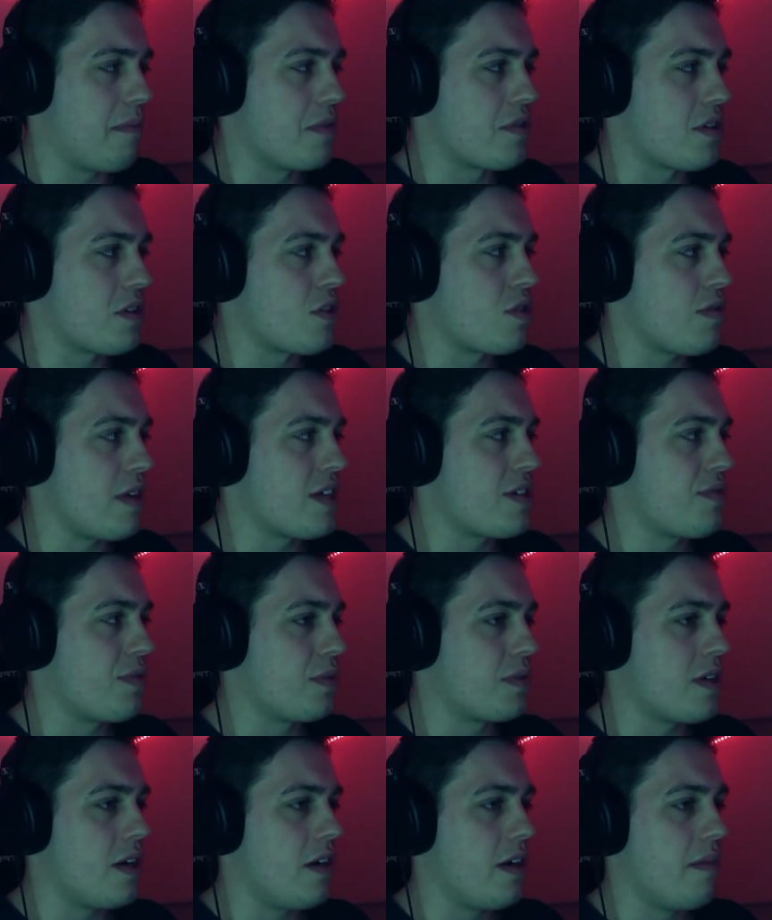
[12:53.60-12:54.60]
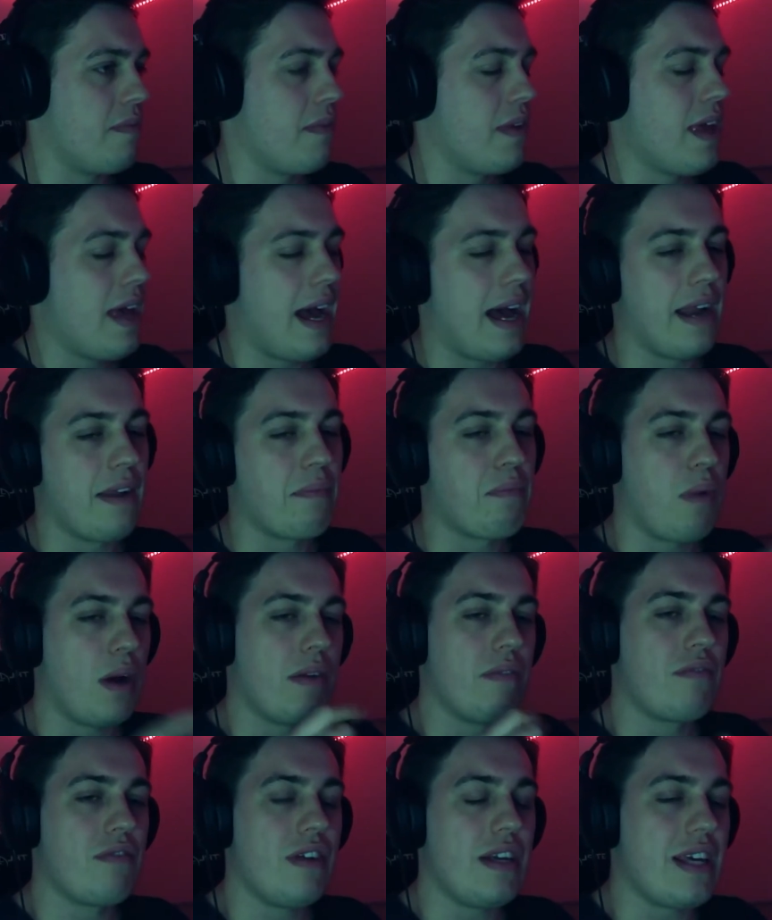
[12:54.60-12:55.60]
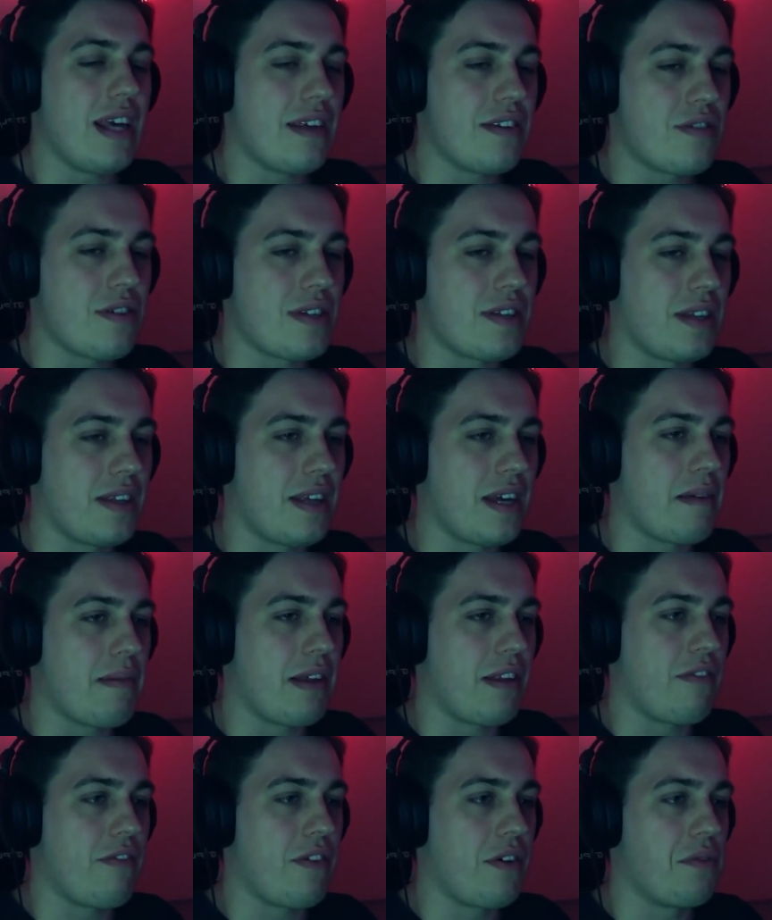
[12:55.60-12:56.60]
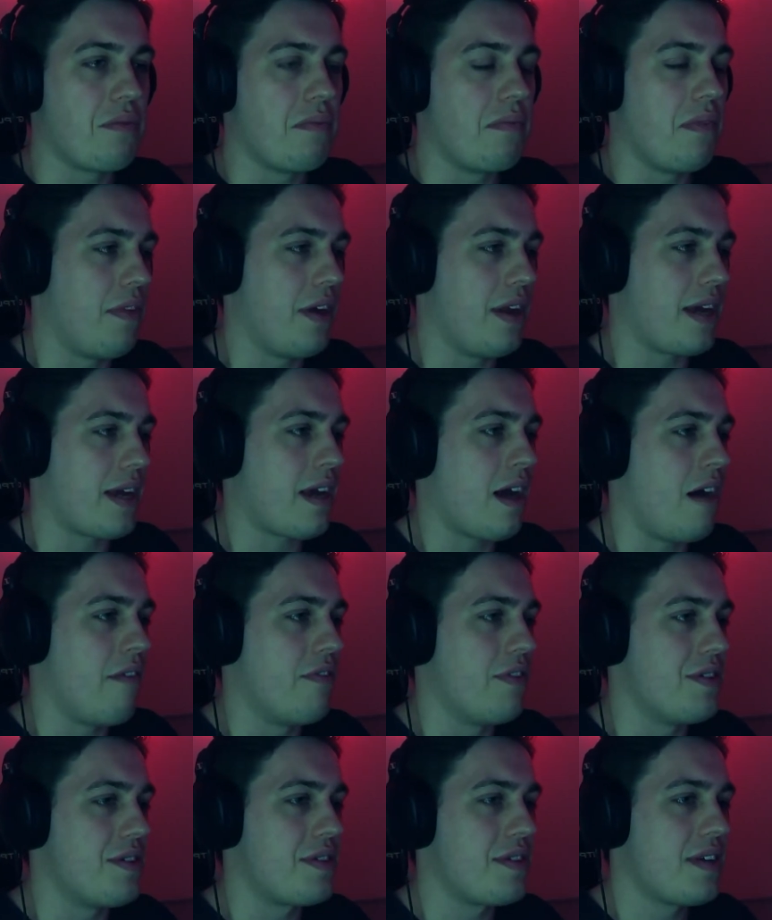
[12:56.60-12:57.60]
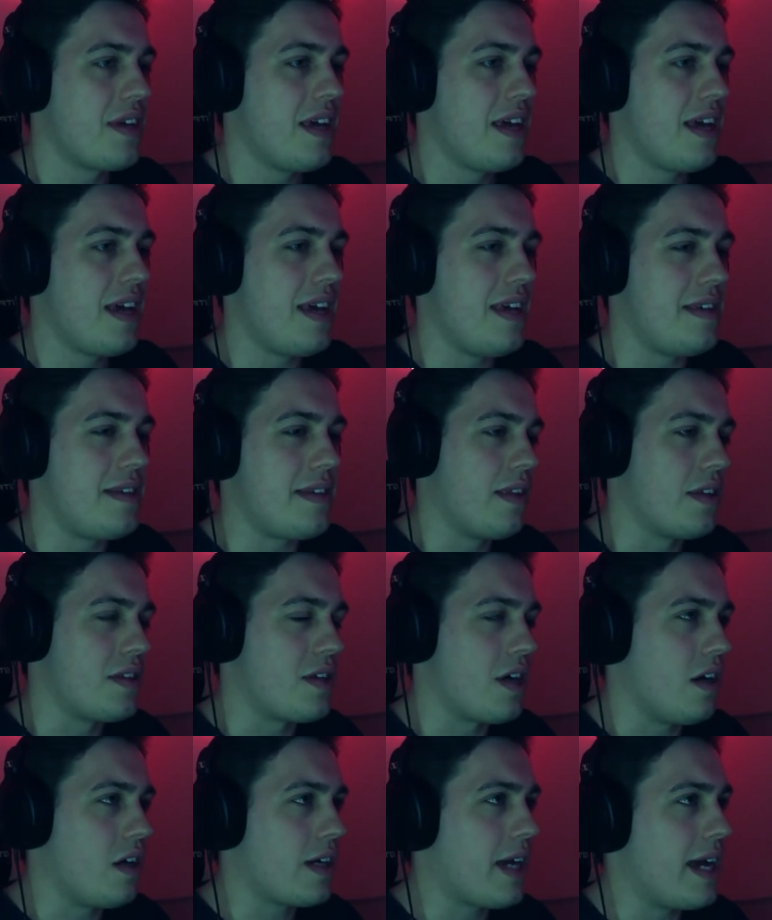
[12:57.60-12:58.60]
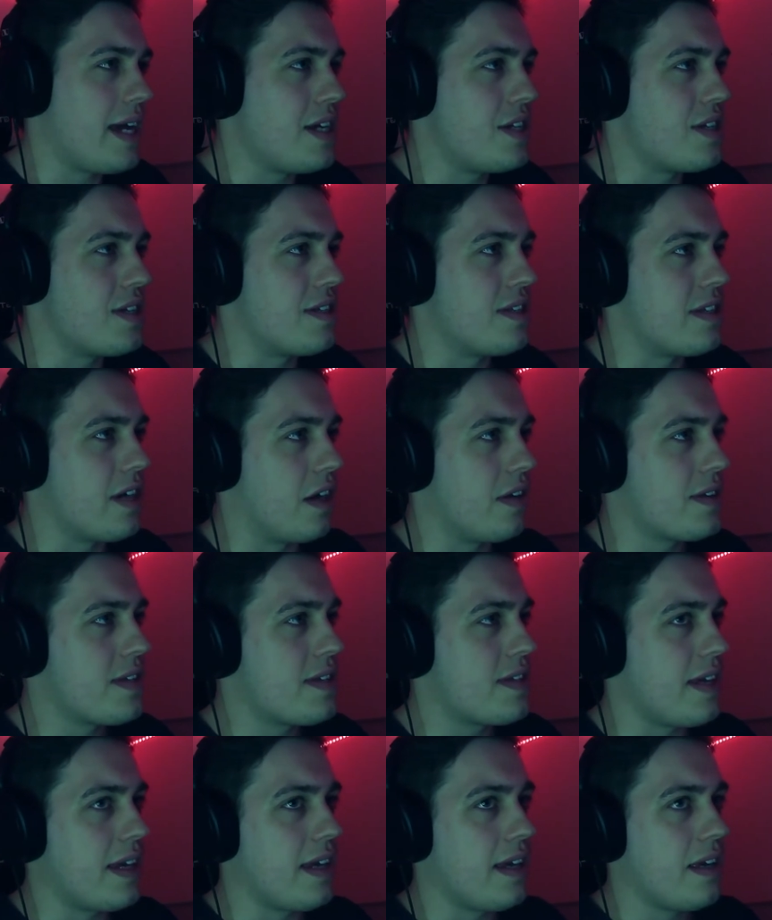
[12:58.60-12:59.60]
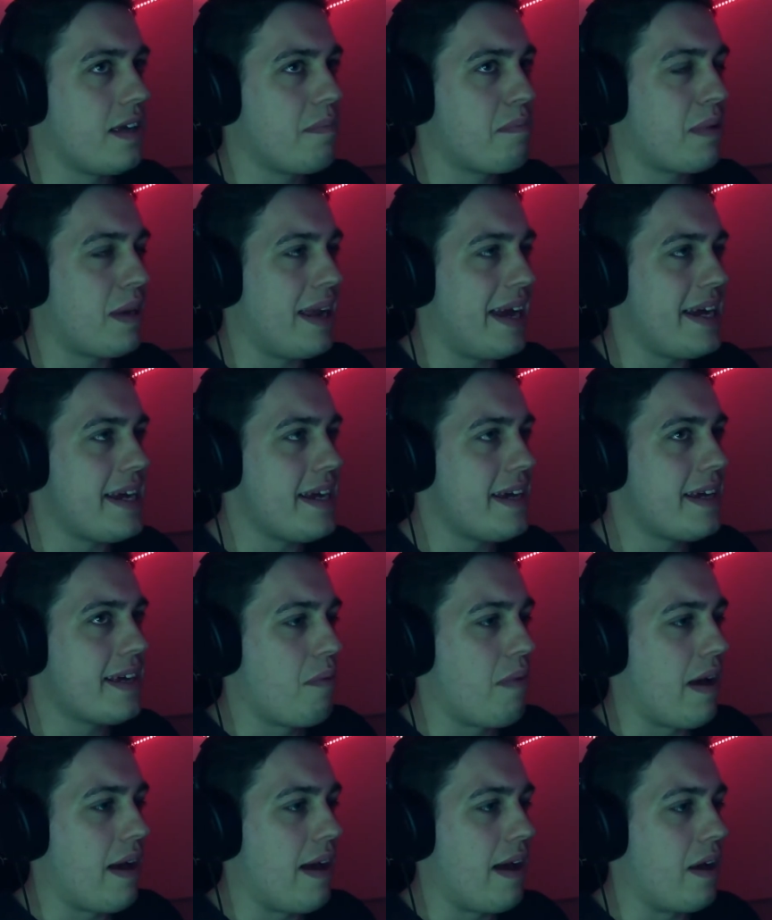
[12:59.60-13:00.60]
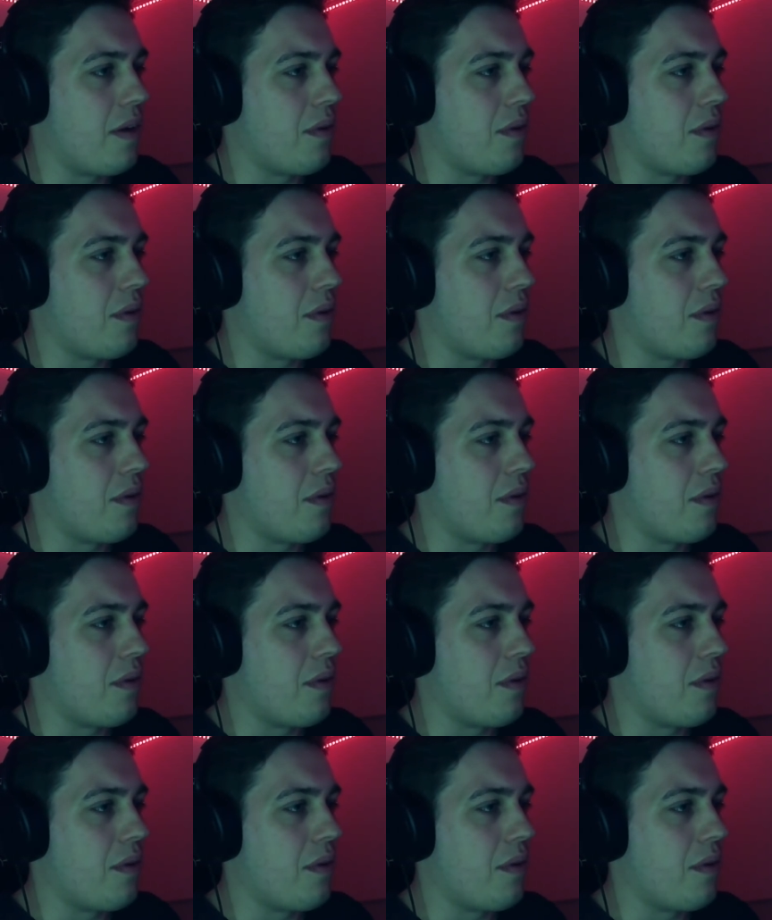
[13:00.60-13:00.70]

was a stressful time. And one really interesting thing about the film that it covers is the Dark Ages dancing plague, where